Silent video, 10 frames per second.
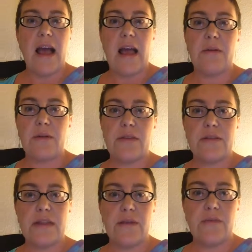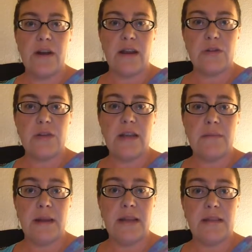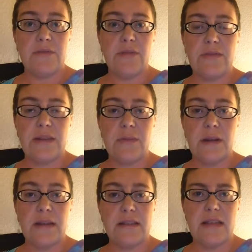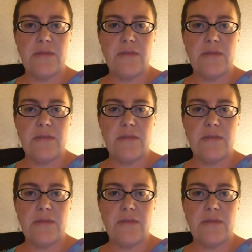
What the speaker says: I would rather stay up for an extra 10 minutes, 15 minutes,